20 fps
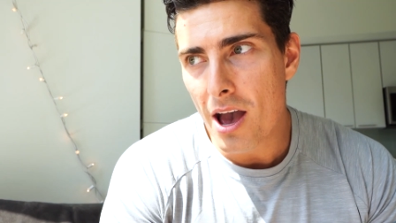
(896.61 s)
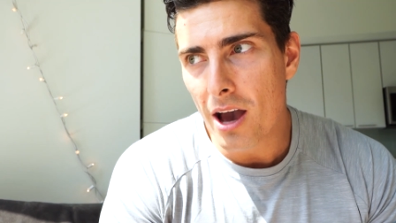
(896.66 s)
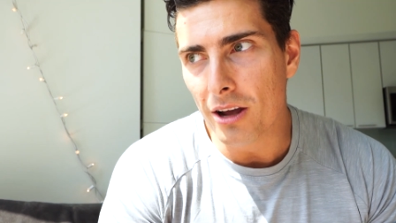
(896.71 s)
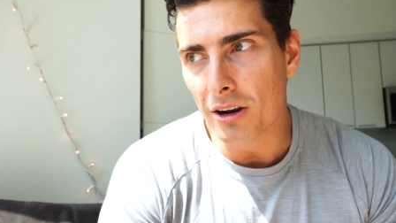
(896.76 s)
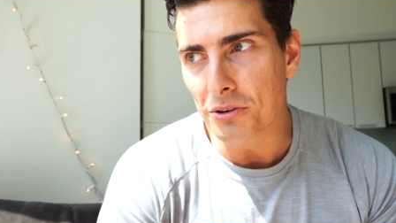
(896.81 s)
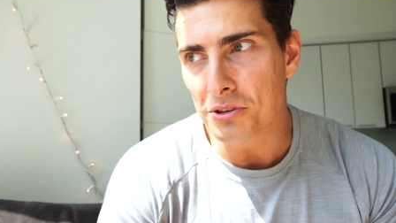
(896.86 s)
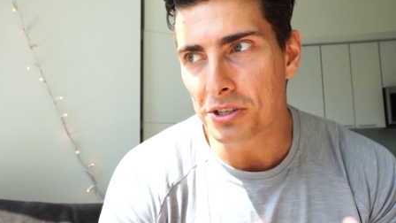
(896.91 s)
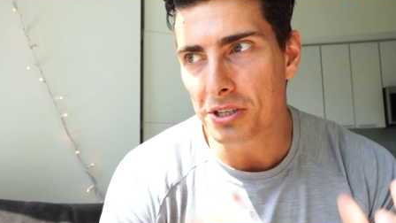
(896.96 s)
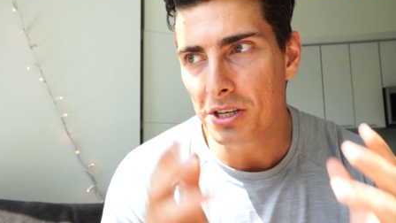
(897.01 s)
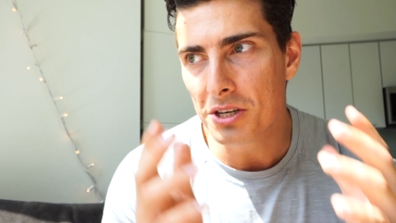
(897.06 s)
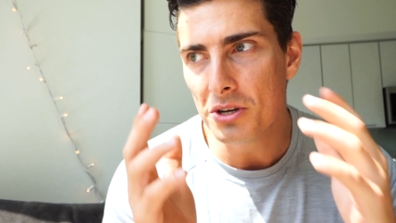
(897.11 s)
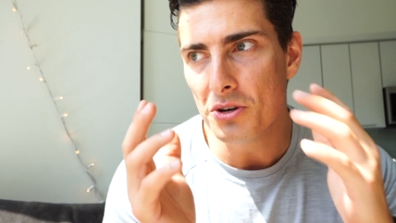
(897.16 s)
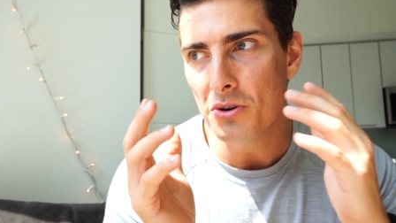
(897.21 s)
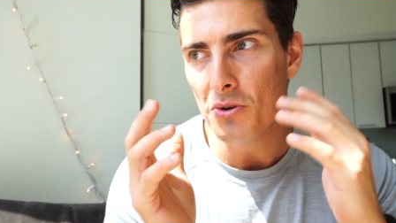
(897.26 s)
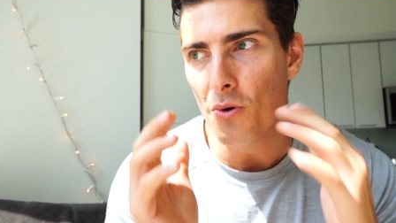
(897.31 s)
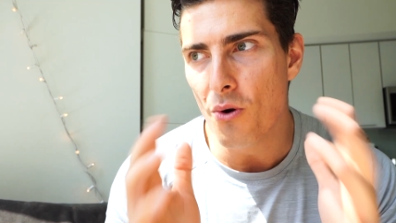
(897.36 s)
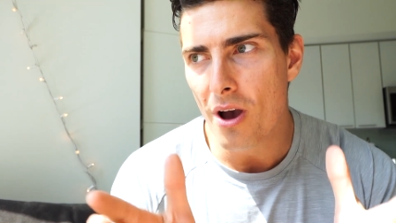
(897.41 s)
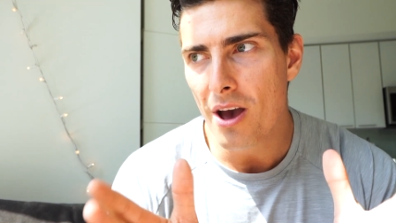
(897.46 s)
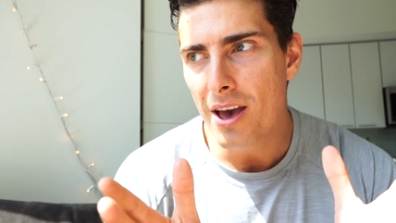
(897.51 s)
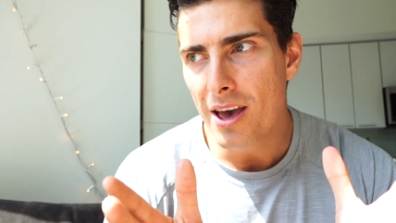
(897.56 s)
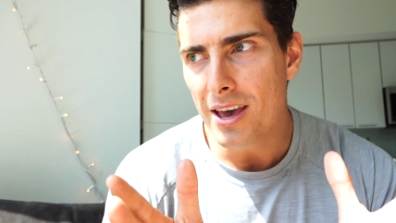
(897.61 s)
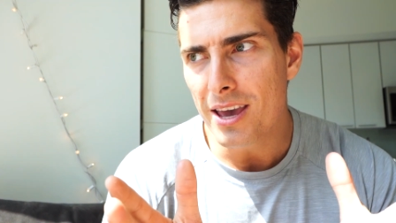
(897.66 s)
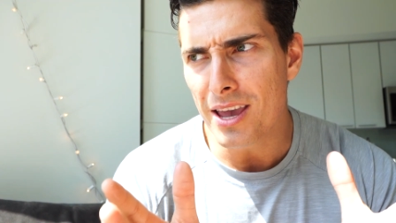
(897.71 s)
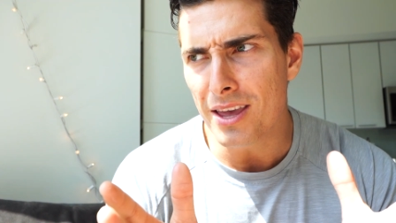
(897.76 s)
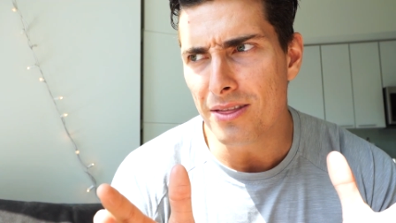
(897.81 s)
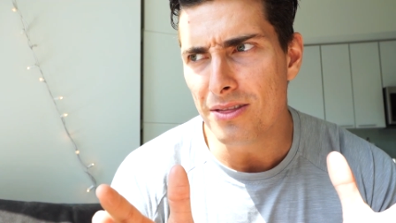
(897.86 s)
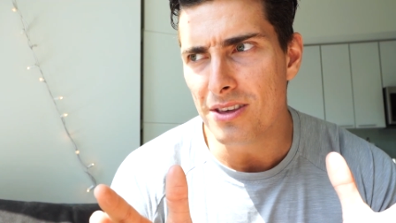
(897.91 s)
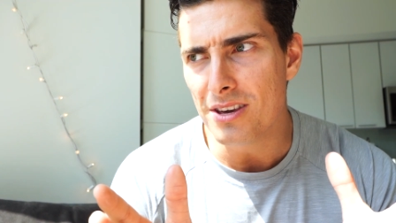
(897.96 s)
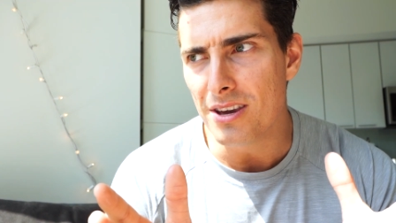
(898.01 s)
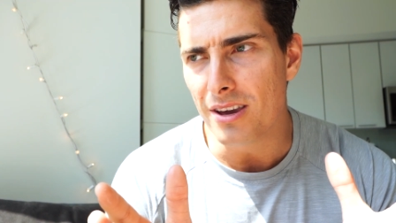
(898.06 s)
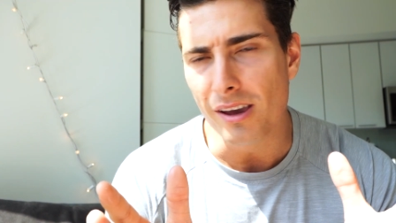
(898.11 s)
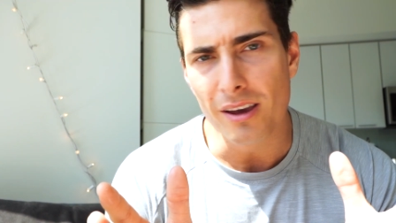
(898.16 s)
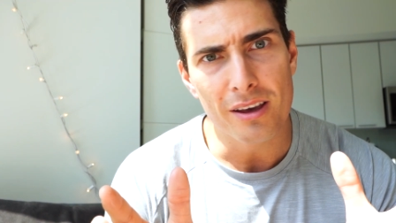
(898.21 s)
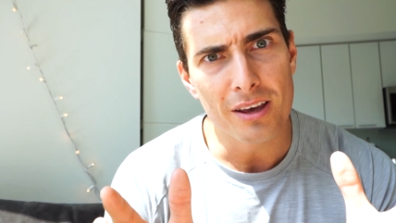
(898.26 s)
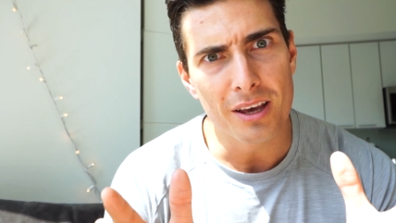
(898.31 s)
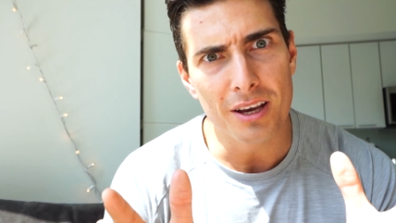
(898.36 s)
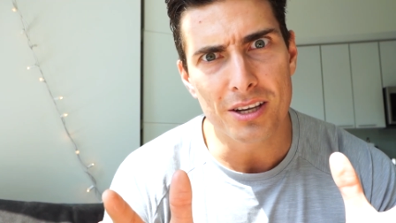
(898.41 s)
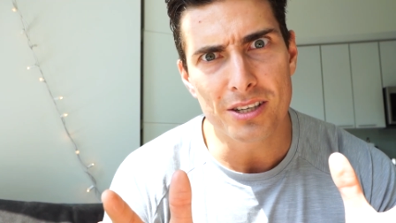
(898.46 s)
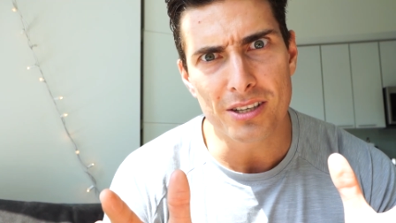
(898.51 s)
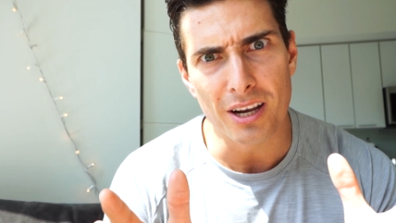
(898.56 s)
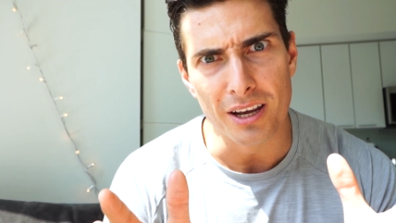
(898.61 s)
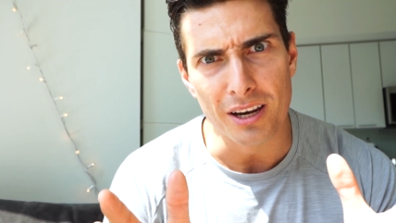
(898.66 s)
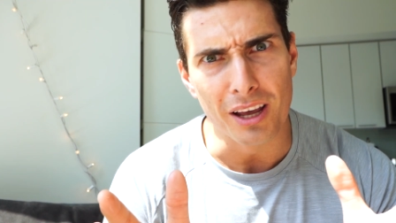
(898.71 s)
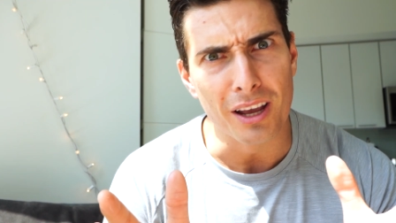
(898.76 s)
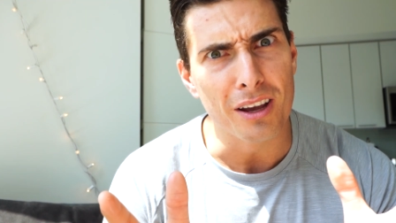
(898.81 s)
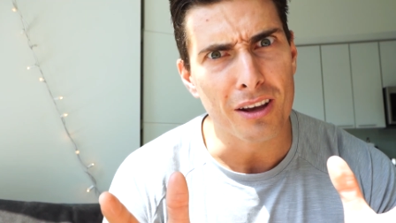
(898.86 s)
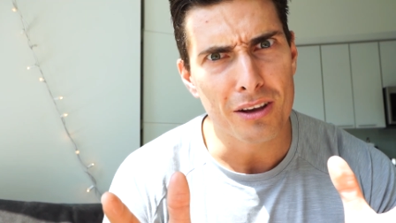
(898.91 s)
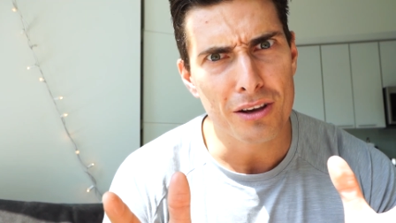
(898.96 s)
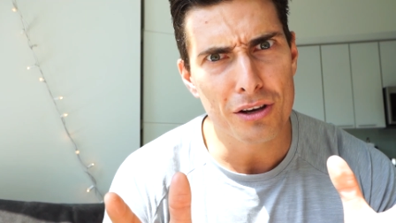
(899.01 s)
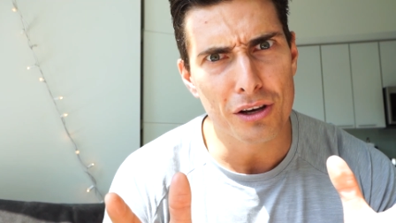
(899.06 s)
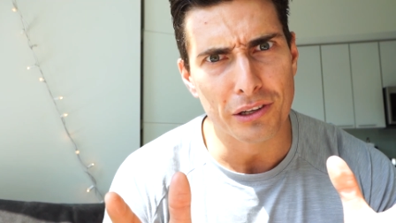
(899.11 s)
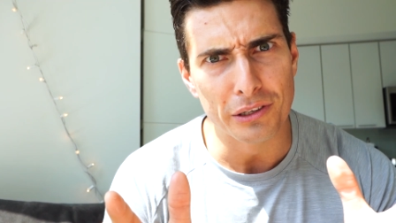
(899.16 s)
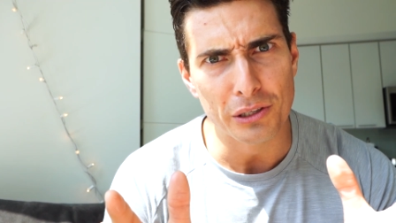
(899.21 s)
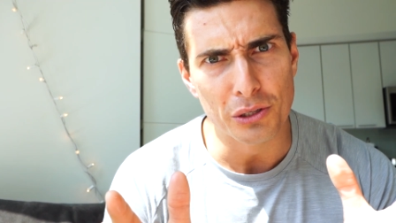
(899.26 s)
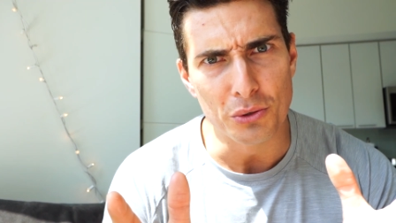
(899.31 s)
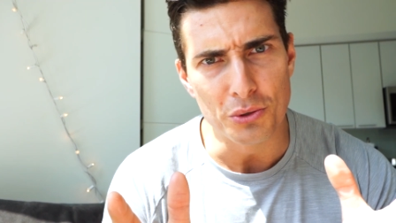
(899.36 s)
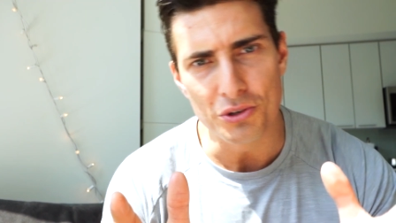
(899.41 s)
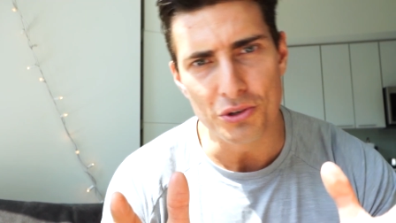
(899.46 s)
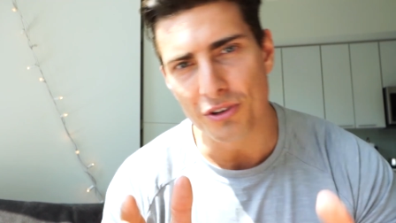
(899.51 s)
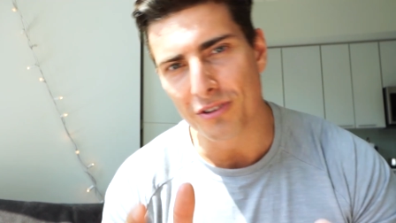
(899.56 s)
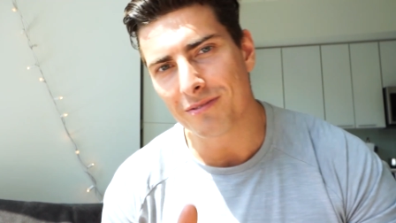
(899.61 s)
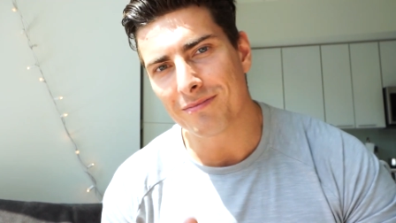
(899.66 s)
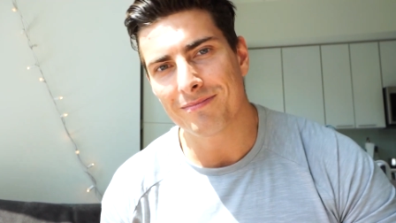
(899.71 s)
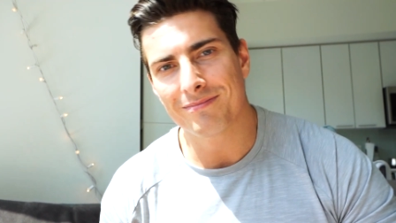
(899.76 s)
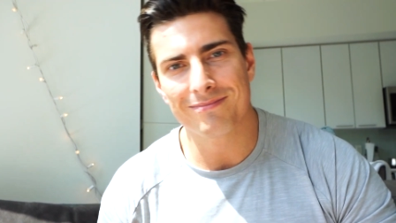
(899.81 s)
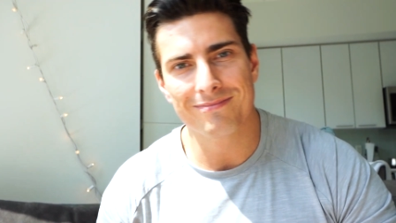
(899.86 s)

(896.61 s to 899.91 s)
and I'll see you in the exciting conclusion.